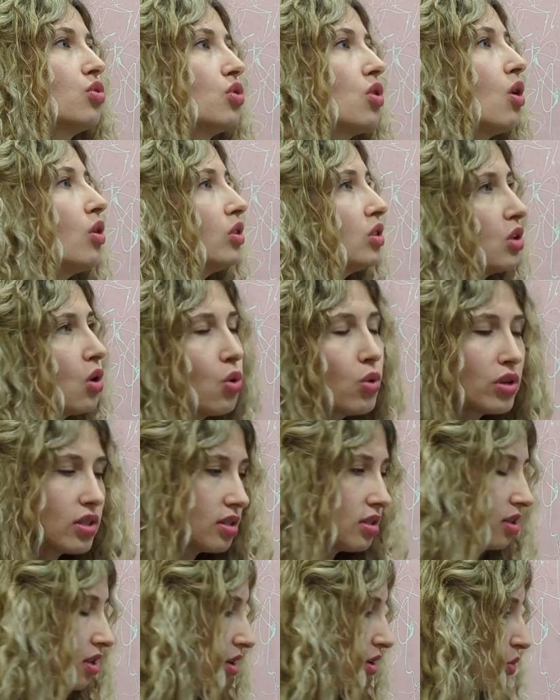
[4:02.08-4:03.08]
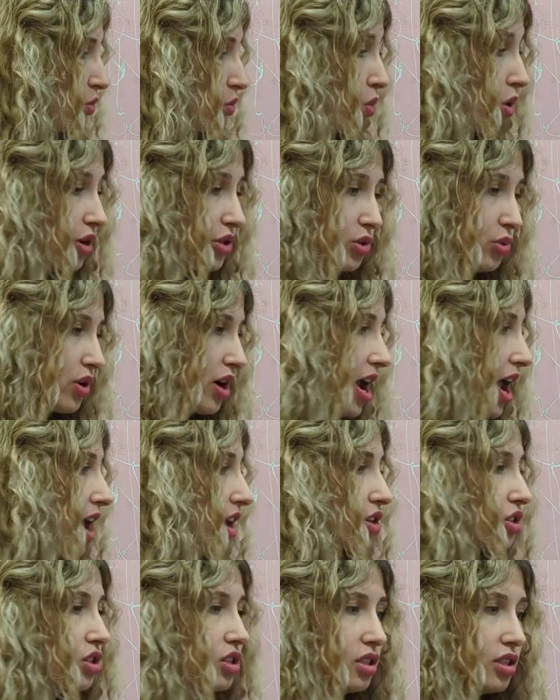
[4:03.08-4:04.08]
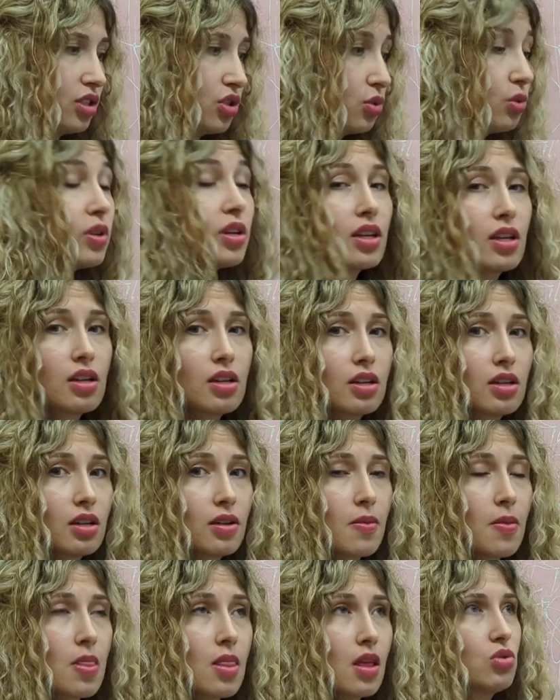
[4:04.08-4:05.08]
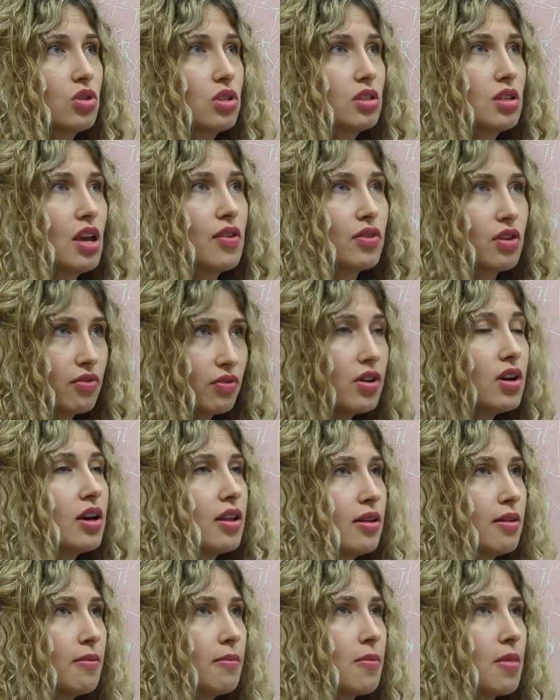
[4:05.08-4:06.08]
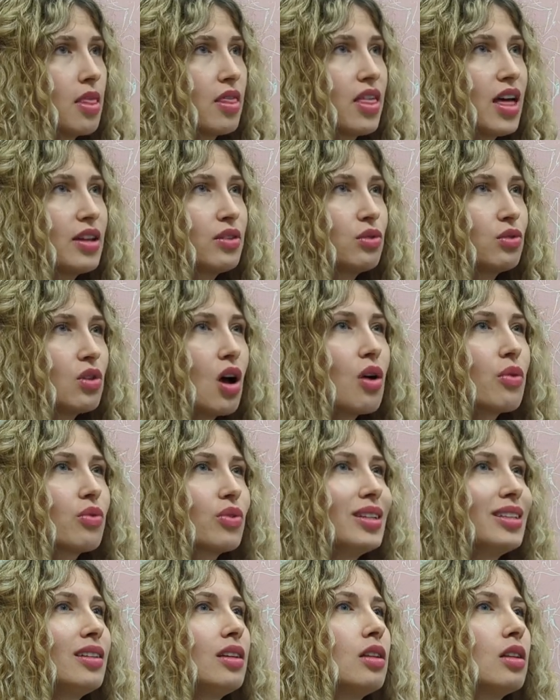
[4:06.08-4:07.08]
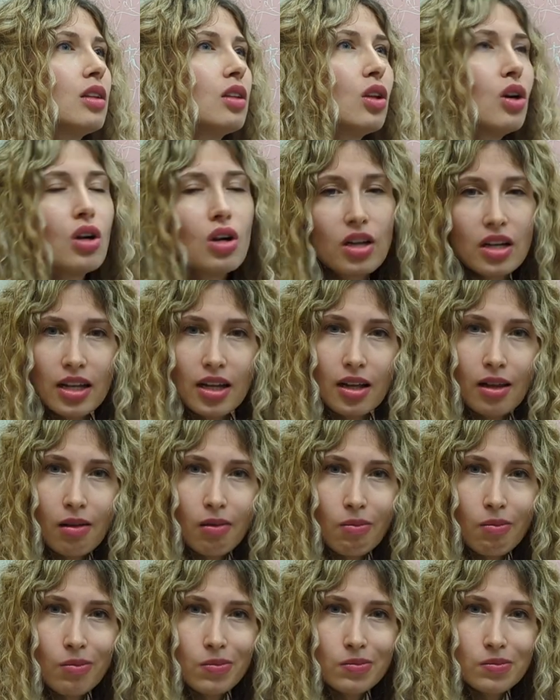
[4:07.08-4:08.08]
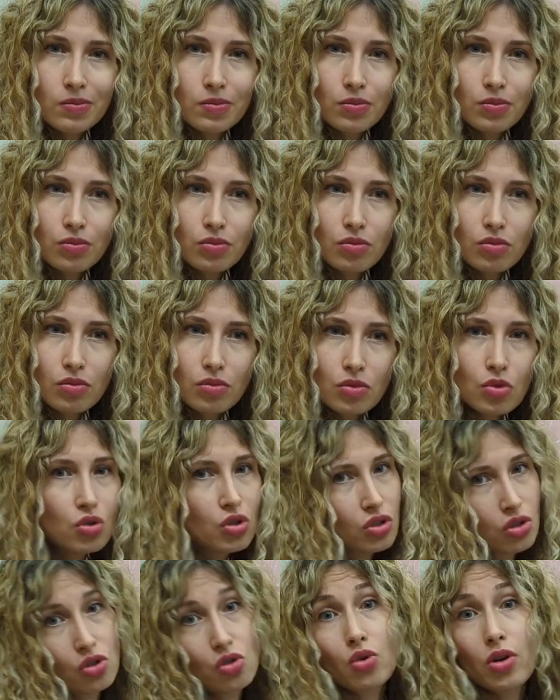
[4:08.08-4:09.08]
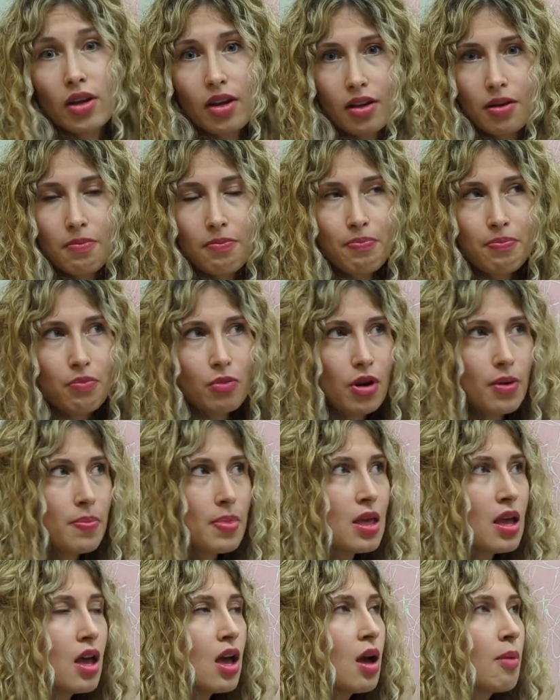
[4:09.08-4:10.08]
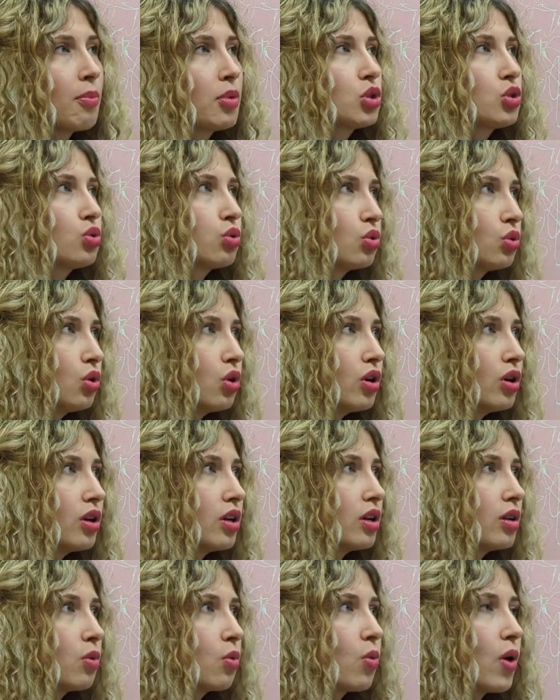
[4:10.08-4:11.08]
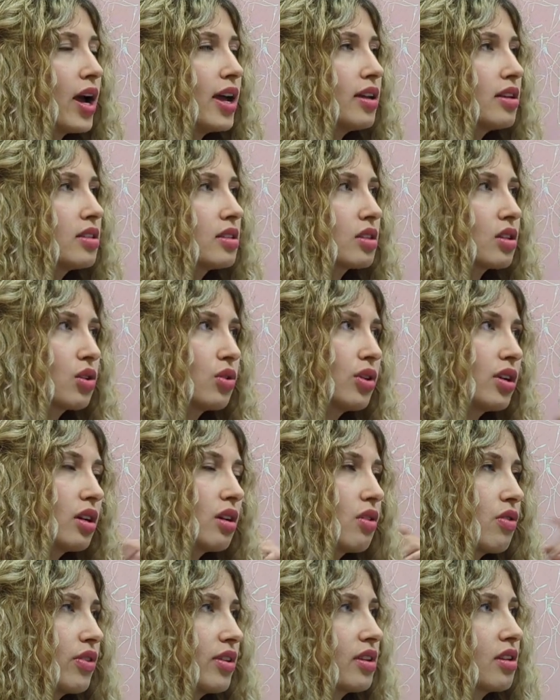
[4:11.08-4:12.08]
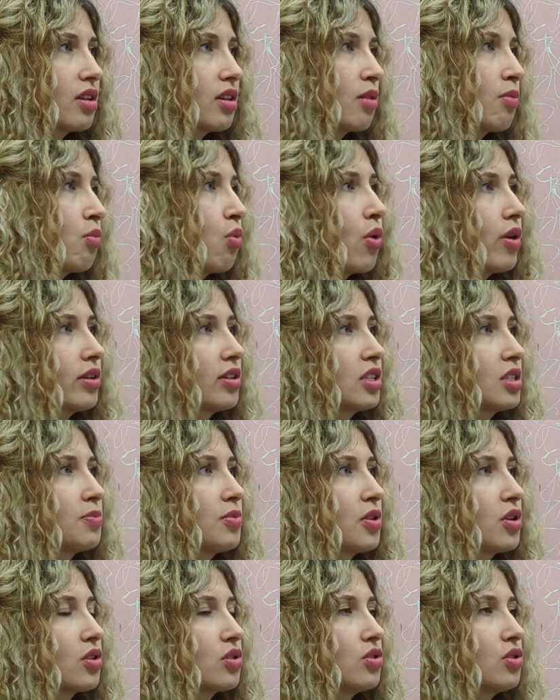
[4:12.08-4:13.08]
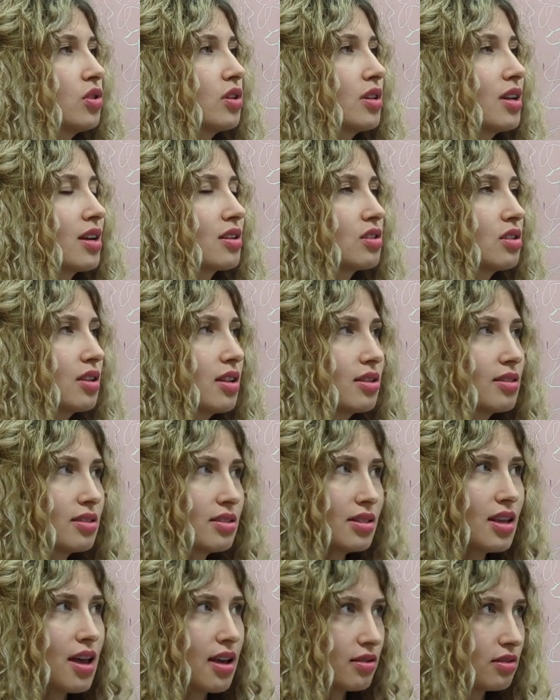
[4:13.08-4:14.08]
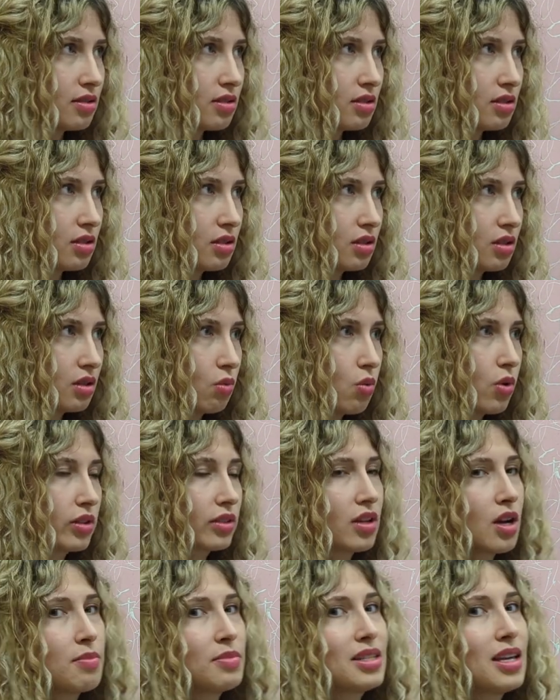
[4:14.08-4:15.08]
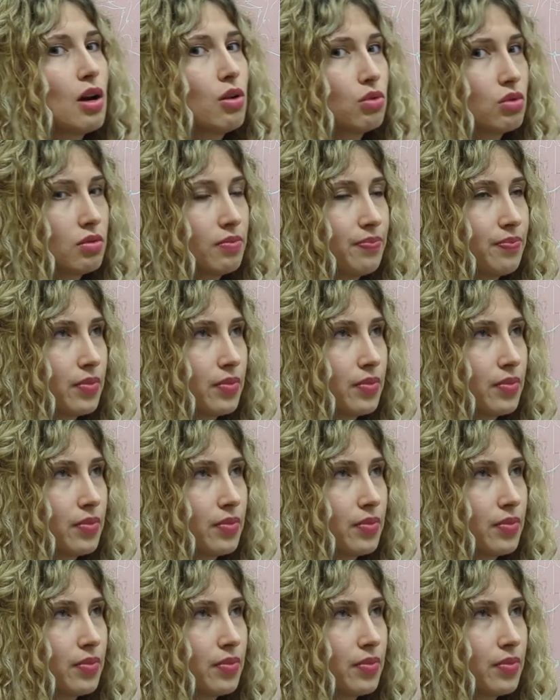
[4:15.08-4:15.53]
you're not noticing what you are actually doing, you're just having fun, then you're not really learning, you're just enjoying it, right? But to learn why is critical thinking important is because you can actually assess what comes out.